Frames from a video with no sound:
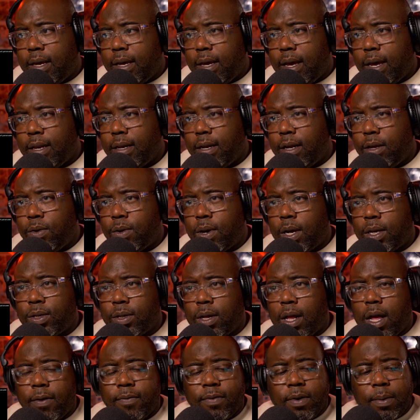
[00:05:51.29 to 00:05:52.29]
And you guys
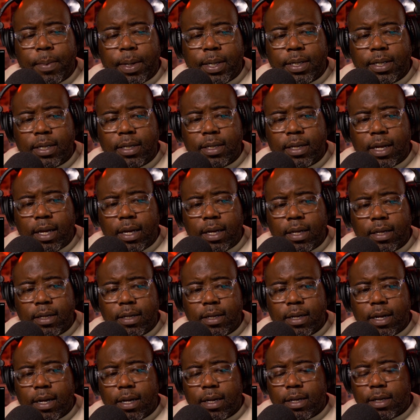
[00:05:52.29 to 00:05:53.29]
all have an amazing day
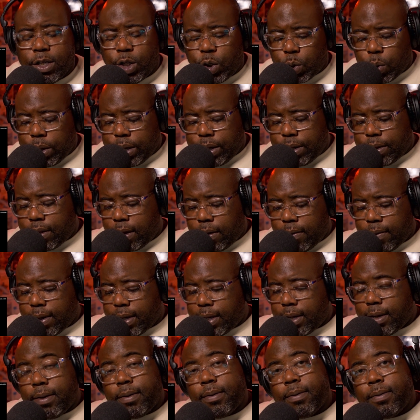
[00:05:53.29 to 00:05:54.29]
and enjoy it
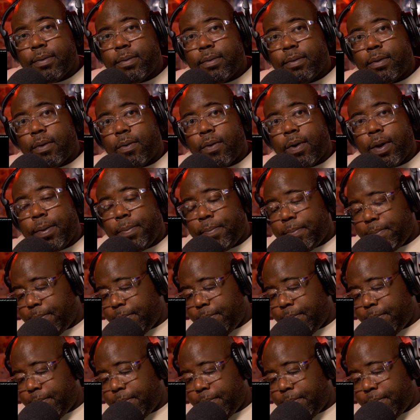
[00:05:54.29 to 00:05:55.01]
thoroughly, all right?